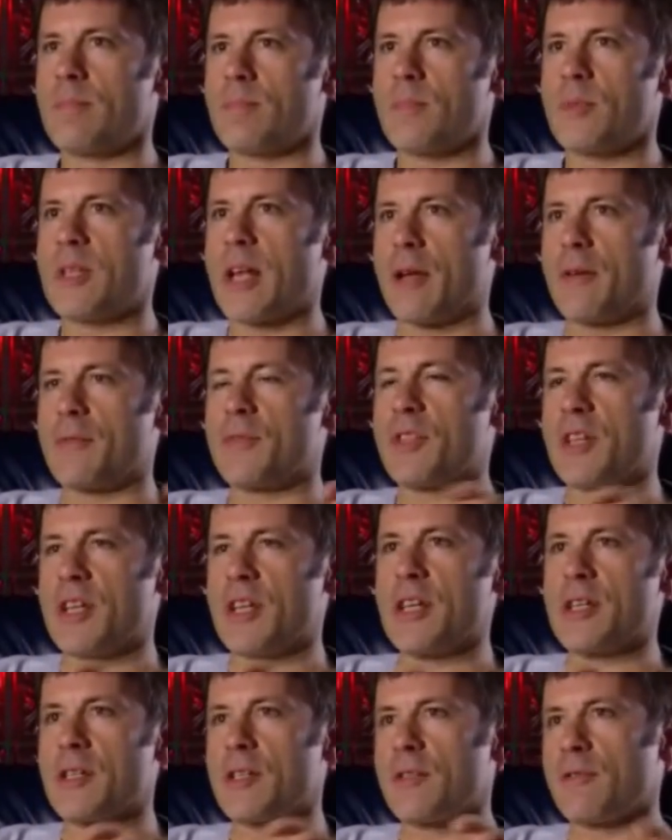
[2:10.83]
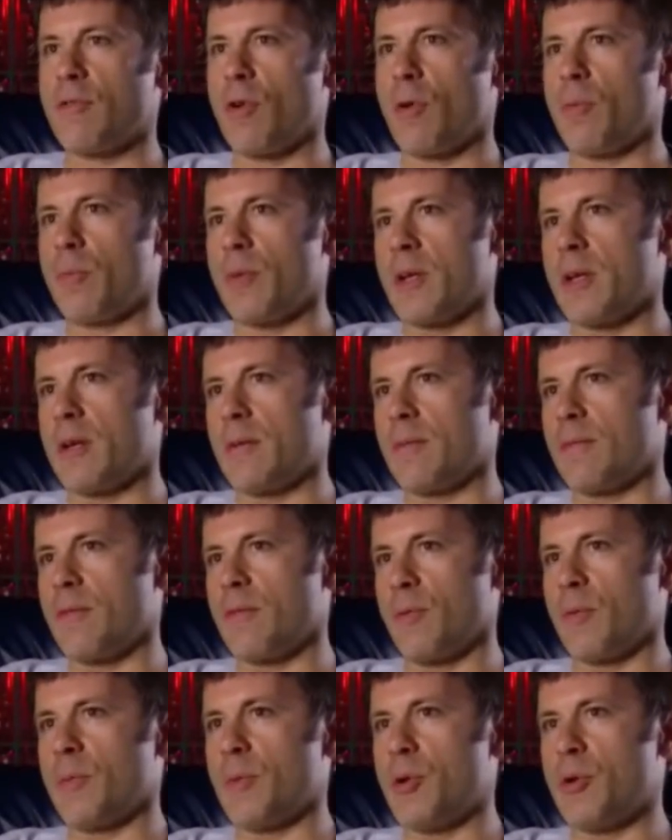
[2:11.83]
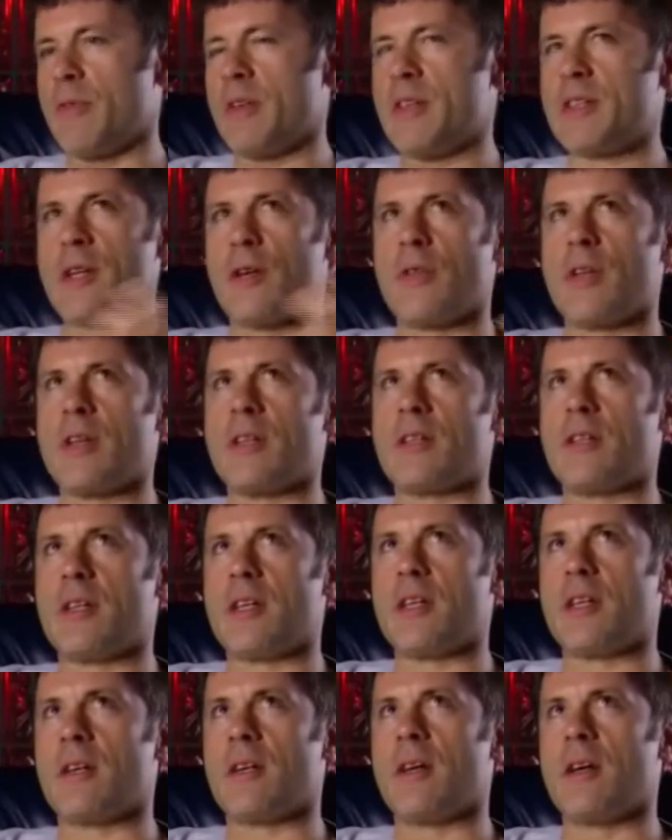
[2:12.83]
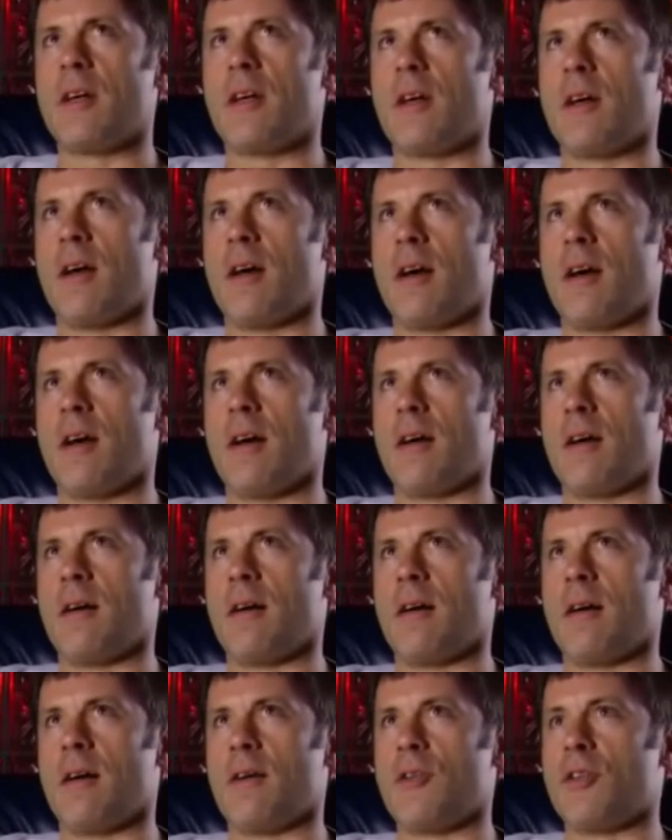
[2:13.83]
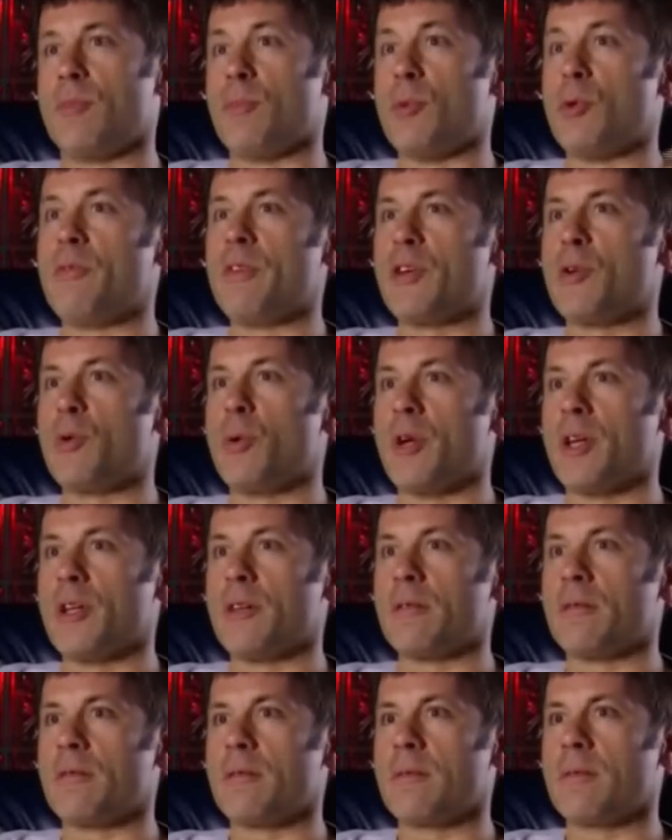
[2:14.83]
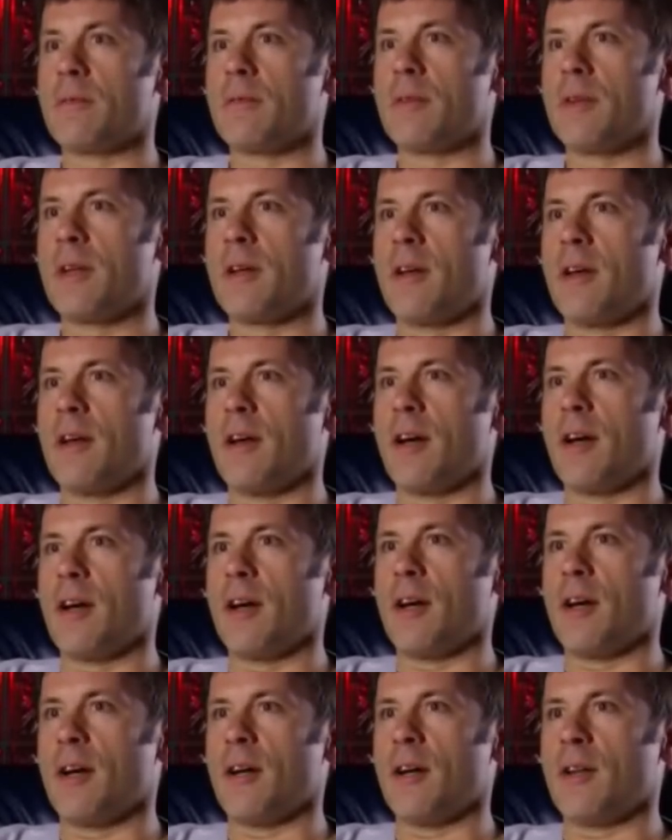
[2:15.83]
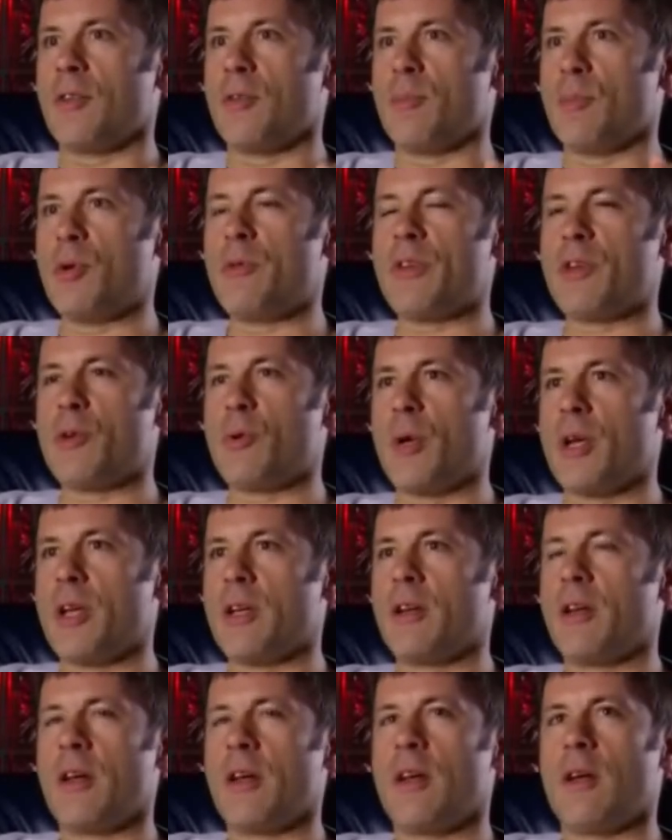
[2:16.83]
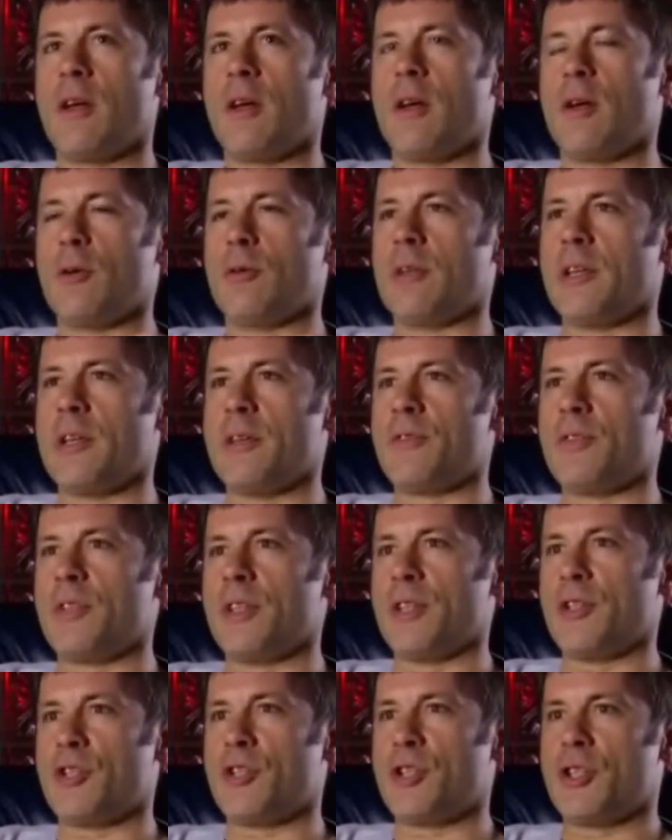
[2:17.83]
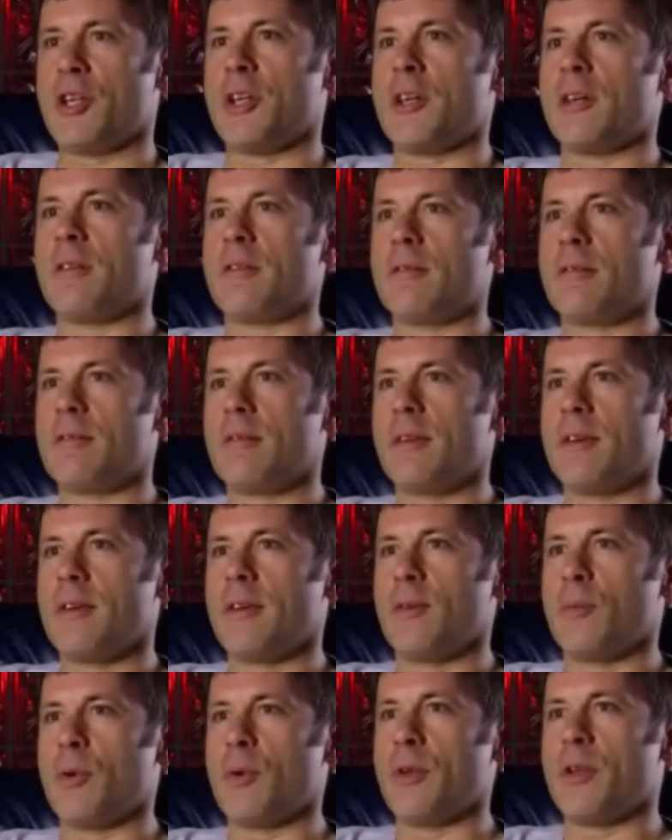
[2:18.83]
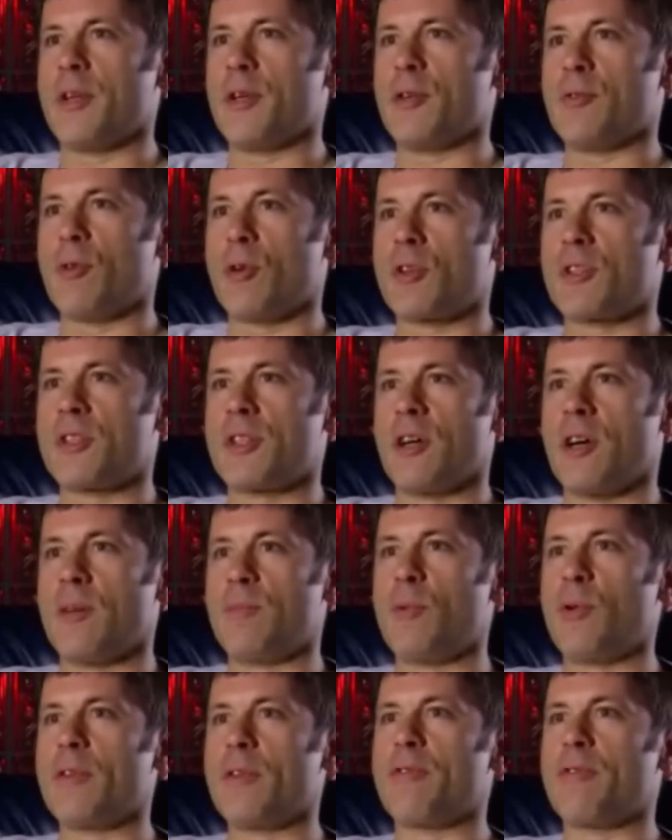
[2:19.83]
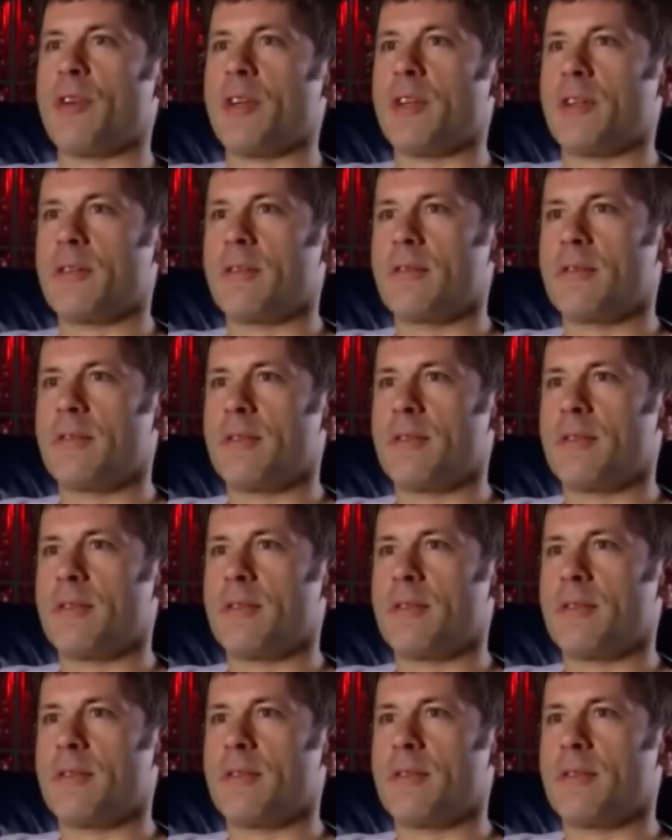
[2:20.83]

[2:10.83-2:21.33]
set of scenes from the movie. So there's the movie queen. The movie queen who lives in shit with her rock star boyfriend.